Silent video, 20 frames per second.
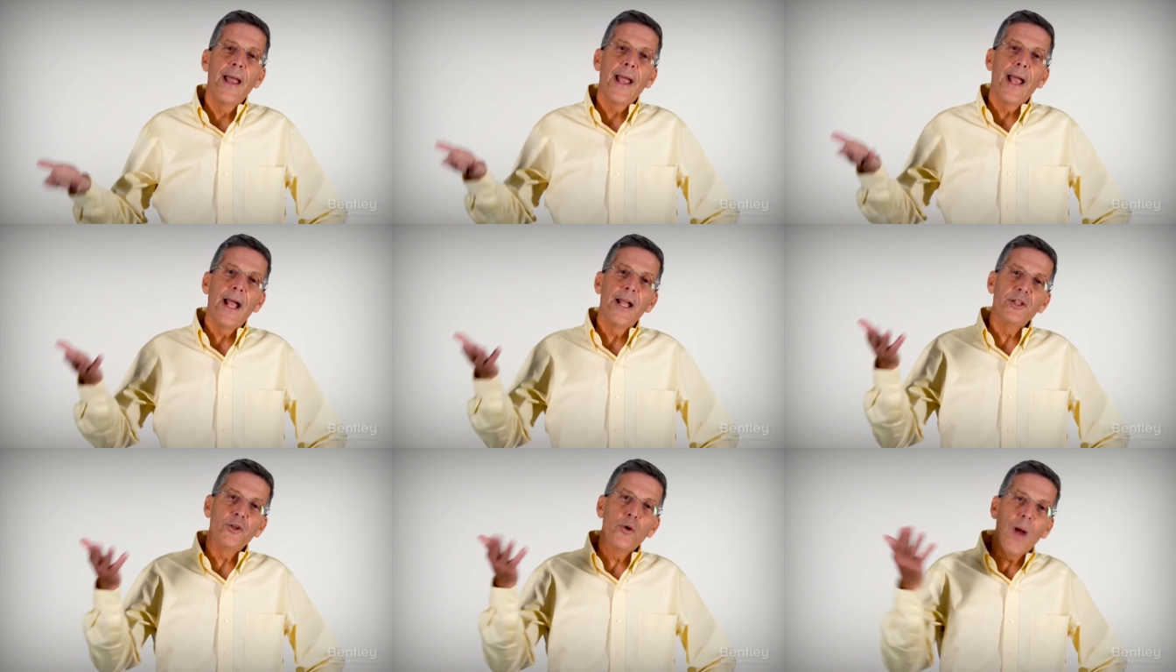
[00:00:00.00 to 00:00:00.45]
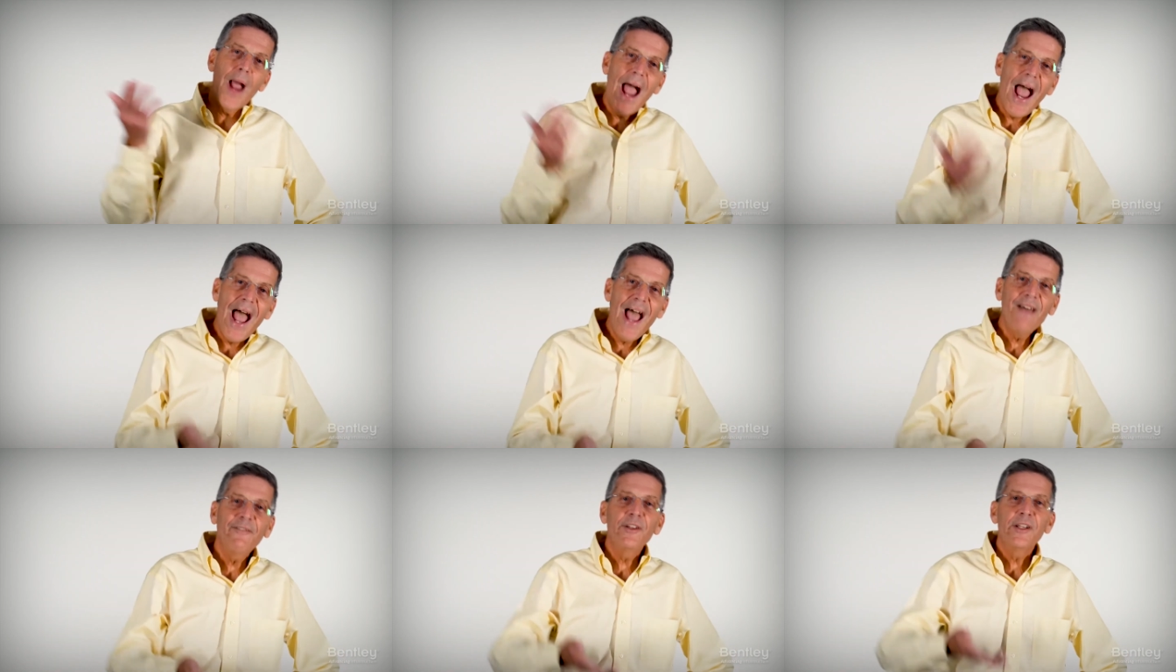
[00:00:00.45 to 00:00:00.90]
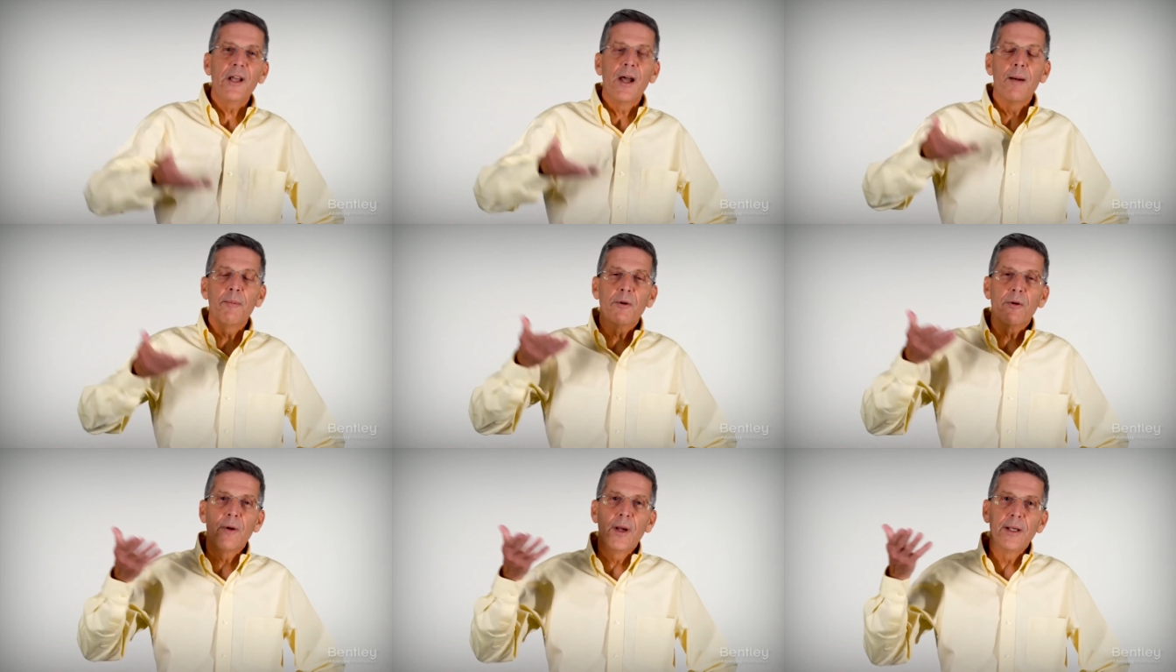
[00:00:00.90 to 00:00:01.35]
and you haven't
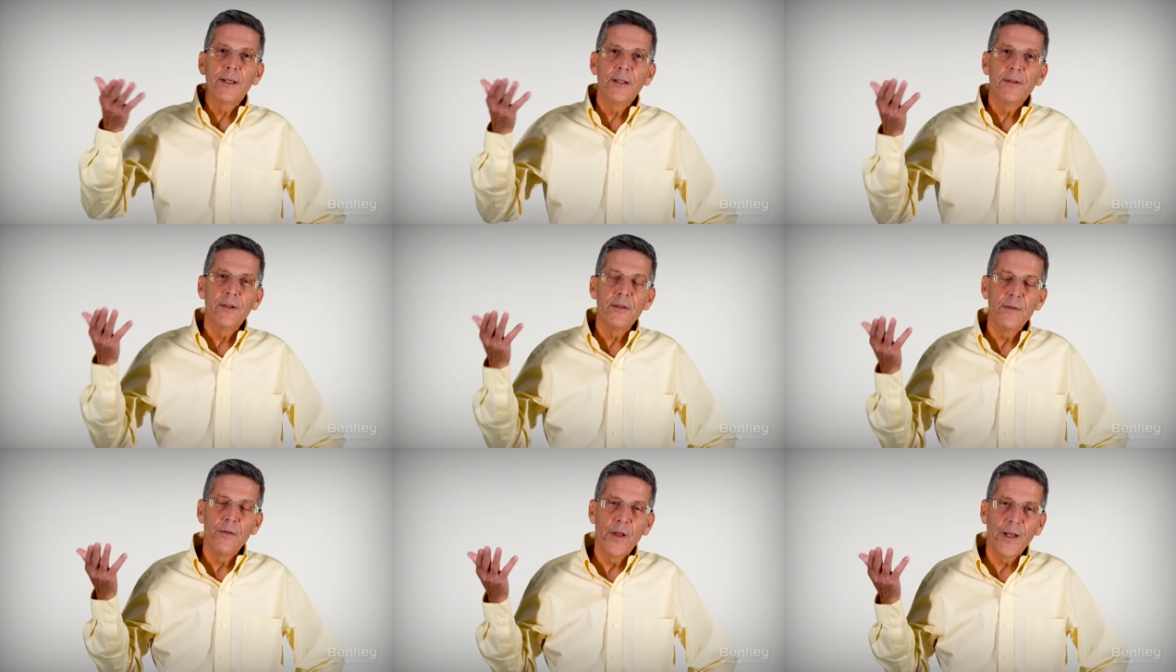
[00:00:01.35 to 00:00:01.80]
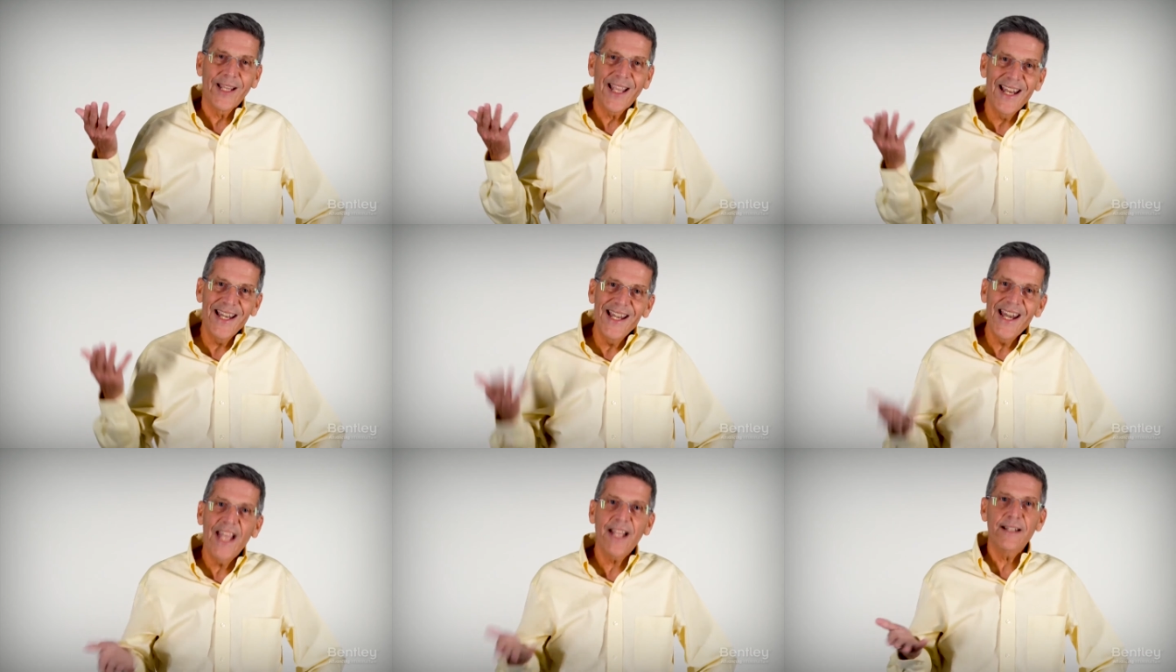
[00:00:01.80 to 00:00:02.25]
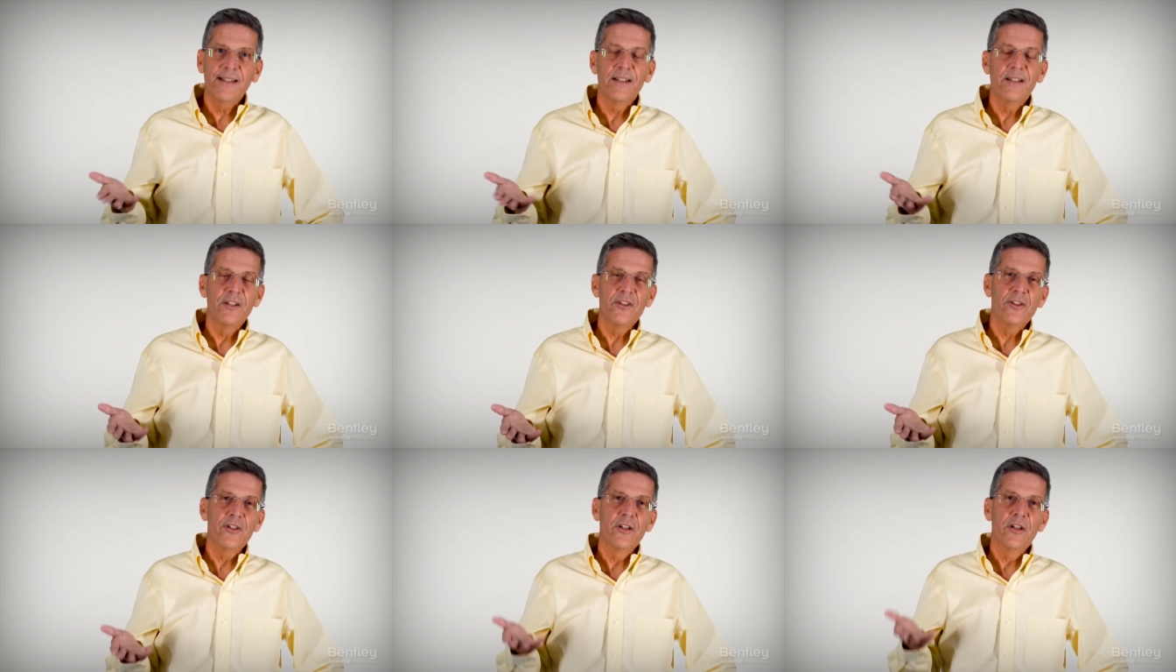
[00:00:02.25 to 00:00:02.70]
upgraded to the Connect
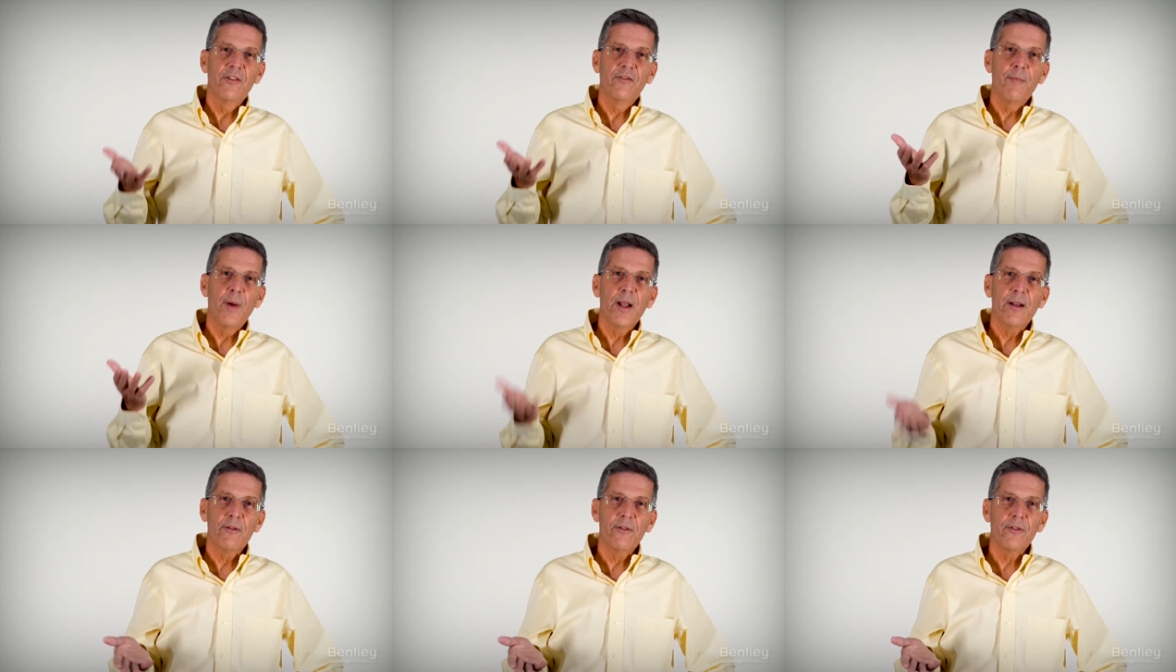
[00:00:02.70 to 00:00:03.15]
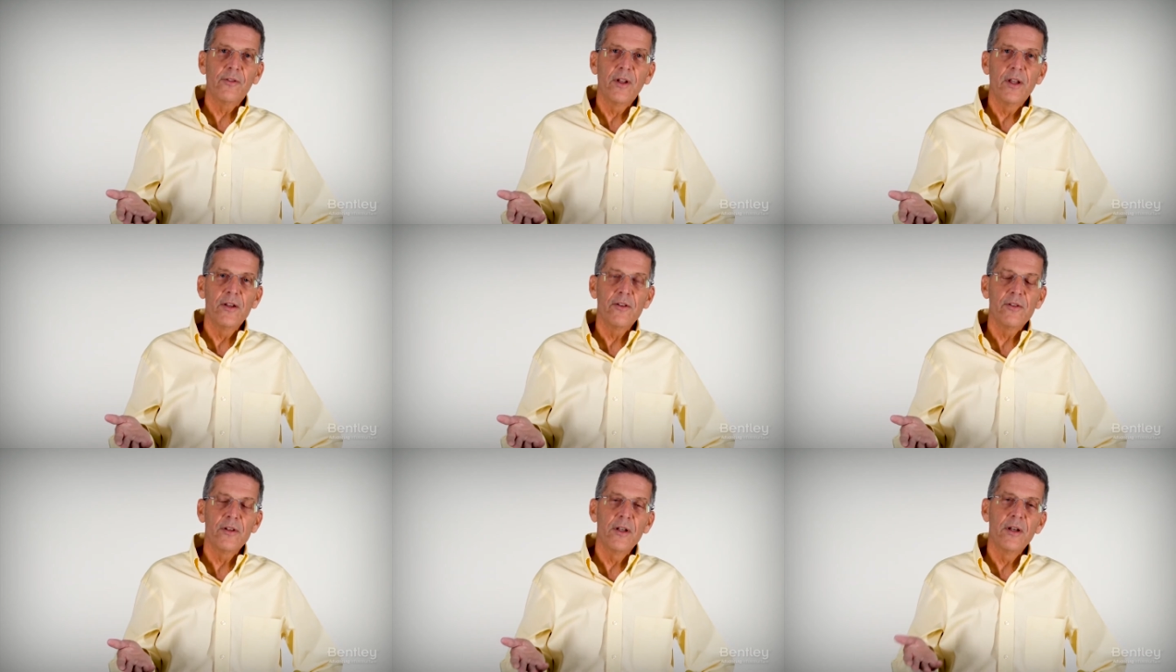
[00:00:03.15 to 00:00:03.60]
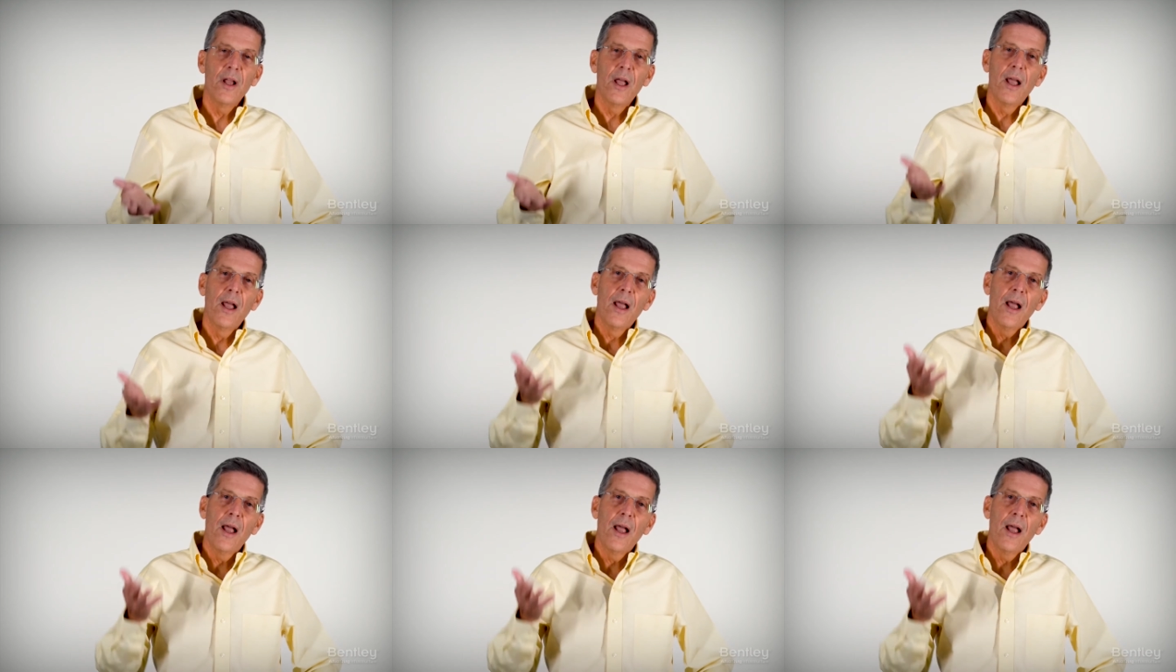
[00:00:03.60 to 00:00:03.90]
Edition of MicroStation,